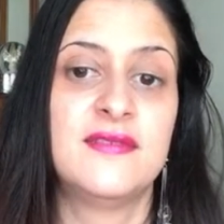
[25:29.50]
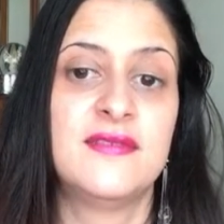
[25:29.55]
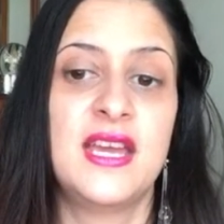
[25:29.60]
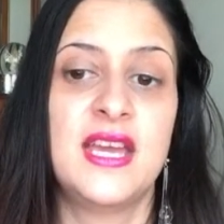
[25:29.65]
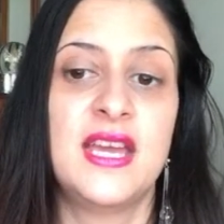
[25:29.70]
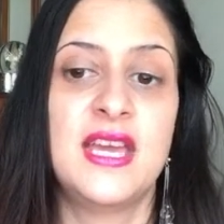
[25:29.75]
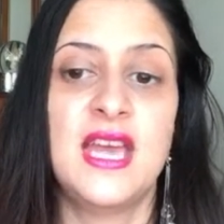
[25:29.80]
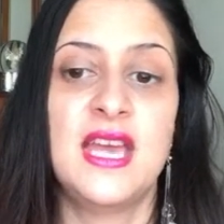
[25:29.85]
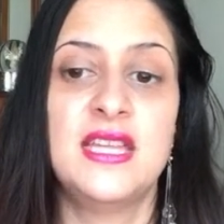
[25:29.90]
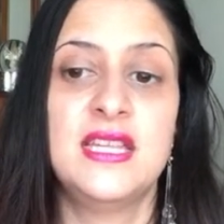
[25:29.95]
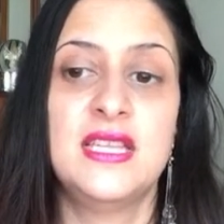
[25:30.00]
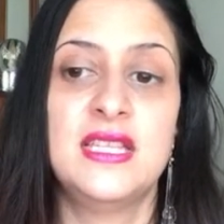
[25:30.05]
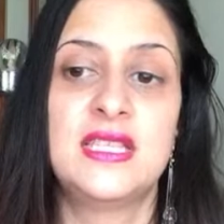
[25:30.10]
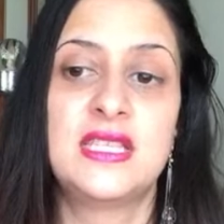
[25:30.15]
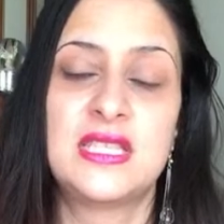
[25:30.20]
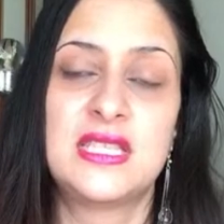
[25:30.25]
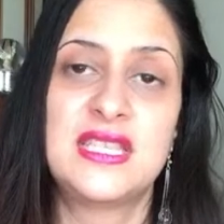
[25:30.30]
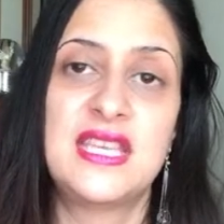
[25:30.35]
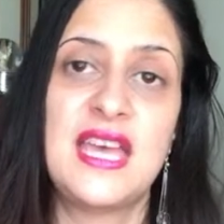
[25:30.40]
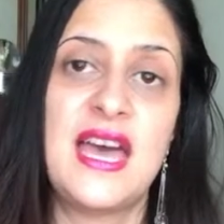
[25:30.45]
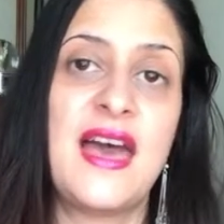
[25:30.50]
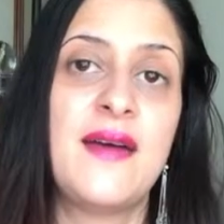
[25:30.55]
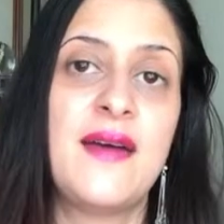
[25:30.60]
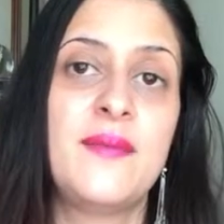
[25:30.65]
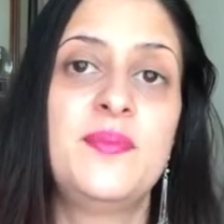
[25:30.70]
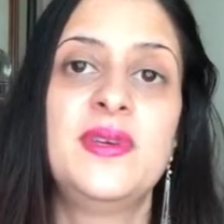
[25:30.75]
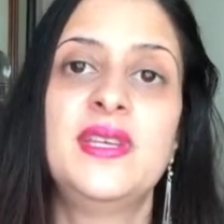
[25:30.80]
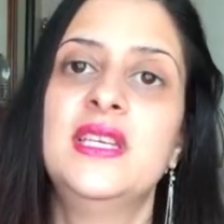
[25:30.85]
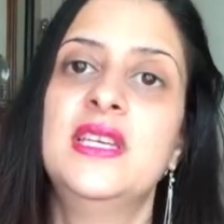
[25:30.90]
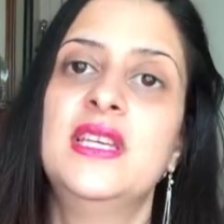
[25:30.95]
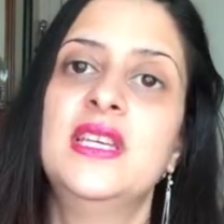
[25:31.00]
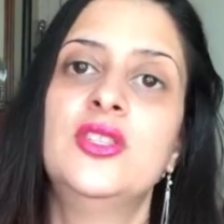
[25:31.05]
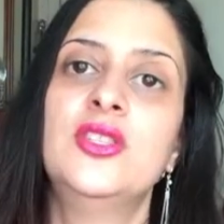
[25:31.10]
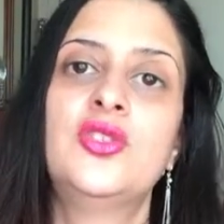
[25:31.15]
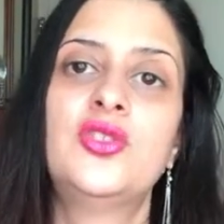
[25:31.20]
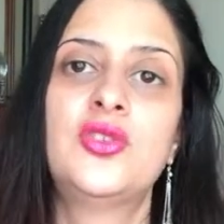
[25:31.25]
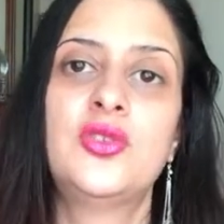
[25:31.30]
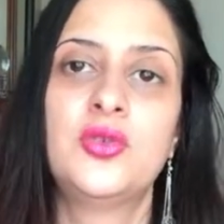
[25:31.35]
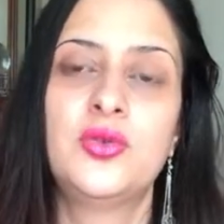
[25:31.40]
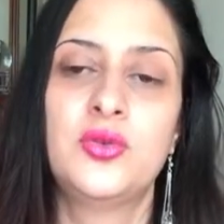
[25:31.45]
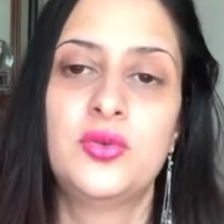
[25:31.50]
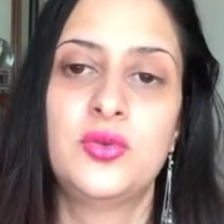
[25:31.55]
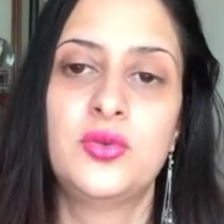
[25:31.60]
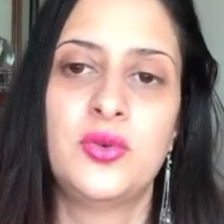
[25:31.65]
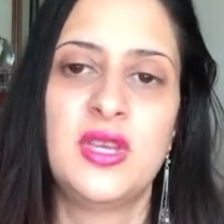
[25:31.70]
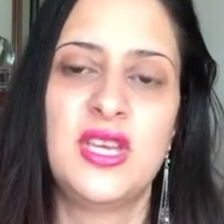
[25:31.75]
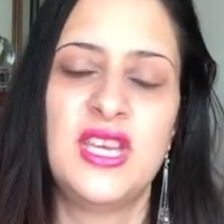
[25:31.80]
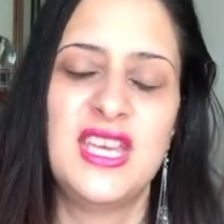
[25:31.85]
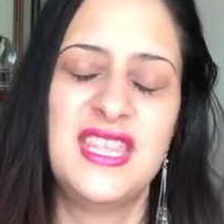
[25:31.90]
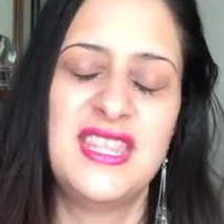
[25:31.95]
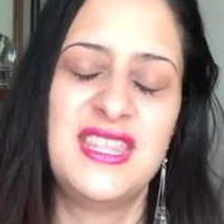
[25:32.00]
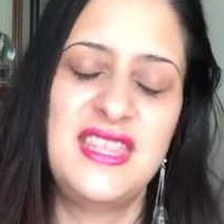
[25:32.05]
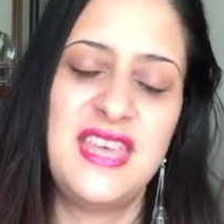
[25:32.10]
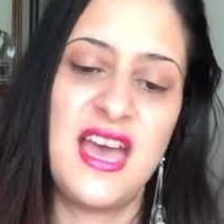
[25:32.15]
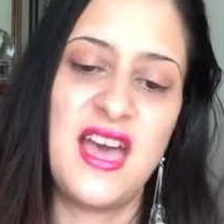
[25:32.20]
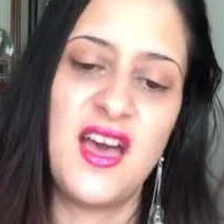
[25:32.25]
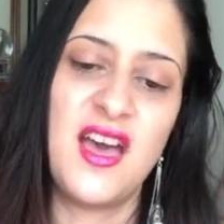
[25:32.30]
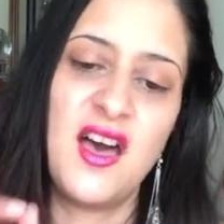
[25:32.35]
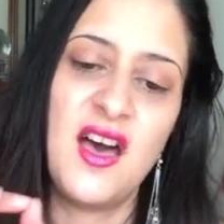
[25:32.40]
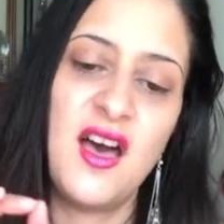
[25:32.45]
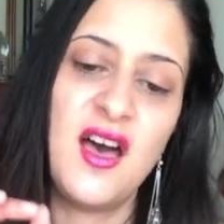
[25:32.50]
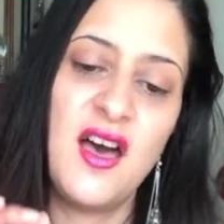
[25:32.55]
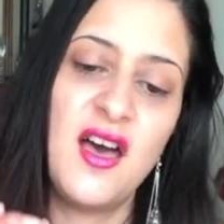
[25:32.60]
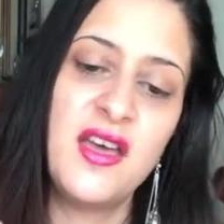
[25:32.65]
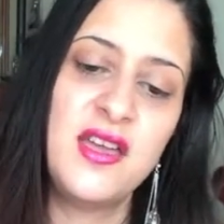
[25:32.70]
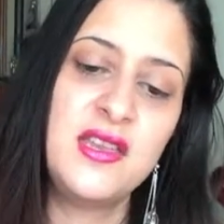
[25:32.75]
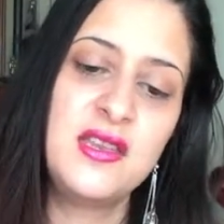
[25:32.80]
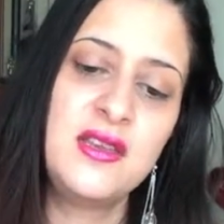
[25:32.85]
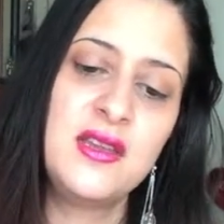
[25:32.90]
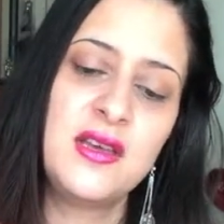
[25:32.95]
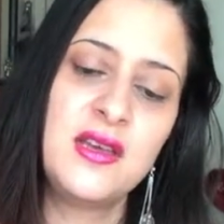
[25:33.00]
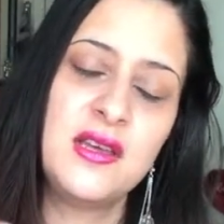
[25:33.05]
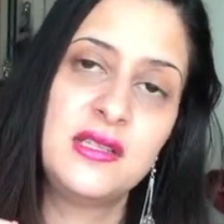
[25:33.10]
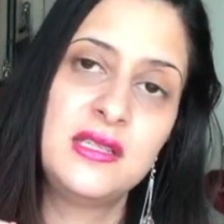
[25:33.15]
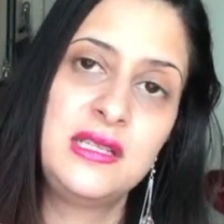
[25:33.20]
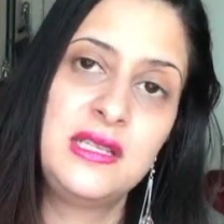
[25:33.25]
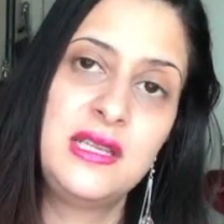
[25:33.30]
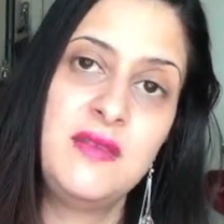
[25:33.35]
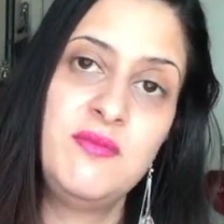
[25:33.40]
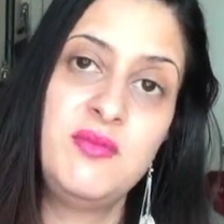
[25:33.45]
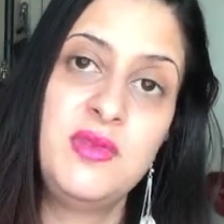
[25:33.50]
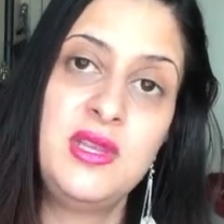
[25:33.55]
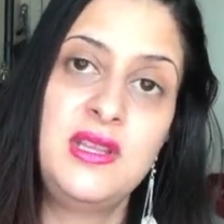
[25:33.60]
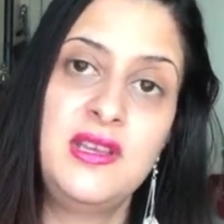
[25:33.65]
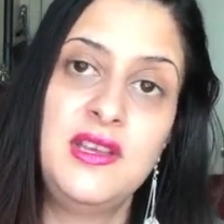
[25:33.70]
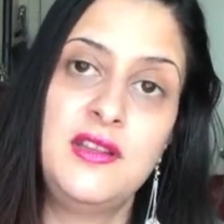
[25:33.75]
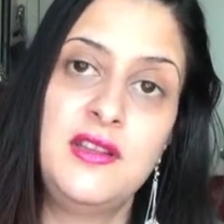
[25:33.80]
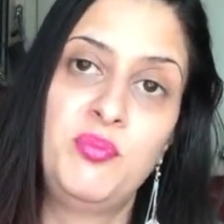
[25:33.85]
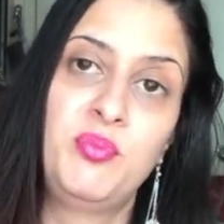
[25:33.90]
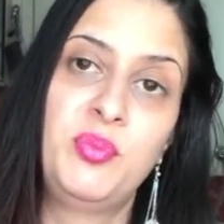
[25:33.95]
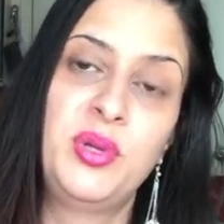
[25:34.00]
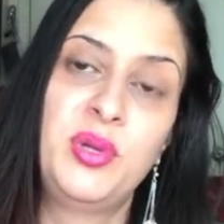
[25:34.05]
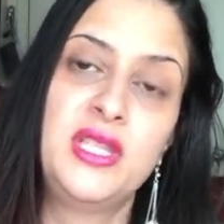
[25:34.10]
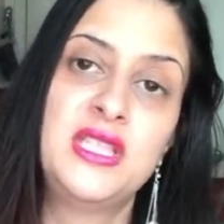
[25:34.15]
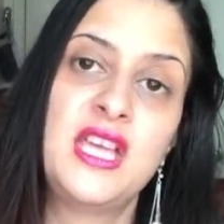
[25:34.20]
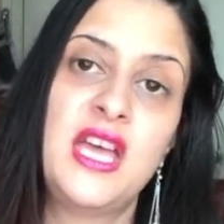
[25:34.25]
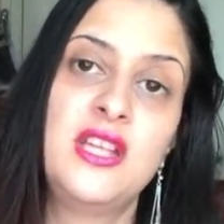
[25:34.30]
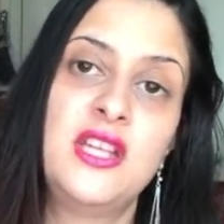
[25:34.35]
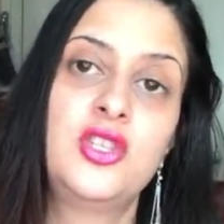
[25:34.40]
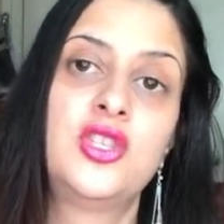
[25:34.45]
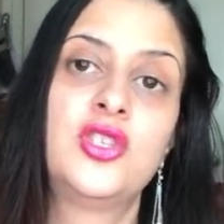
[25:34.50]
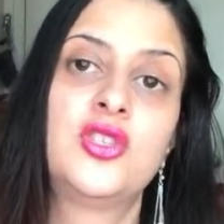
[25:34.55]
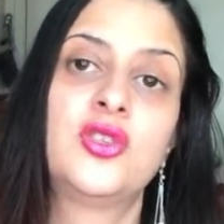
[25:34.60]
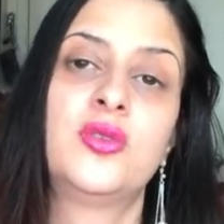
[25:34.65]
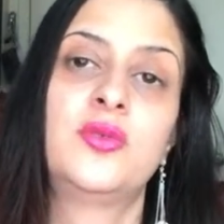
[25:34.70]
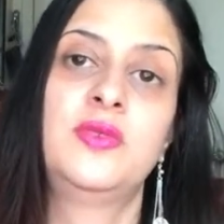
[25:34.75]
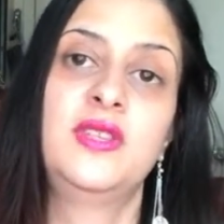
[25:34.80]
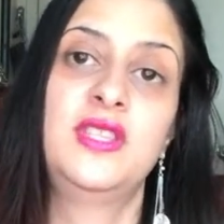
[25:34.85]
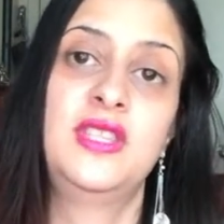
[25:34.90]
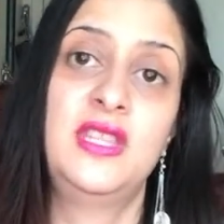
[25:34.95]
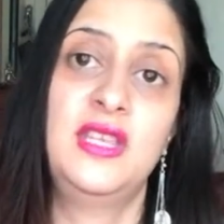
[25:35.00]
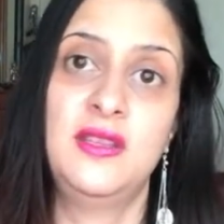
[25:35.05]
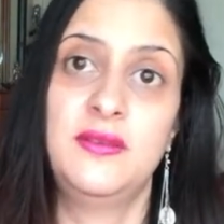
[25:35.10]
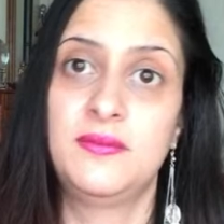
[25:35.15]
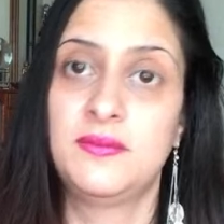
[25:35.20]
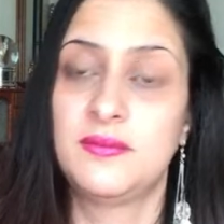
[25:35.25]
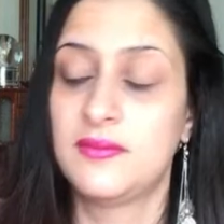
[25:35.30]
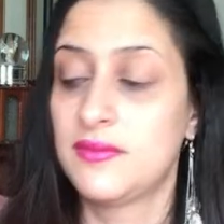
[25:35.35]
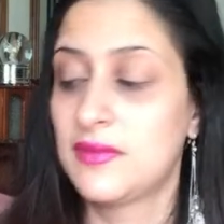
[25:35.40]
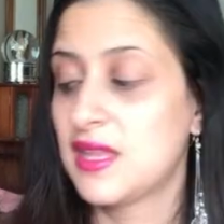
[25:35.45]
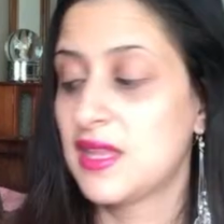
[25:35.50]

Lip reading: right? And it's tapping into that unlimited potential within.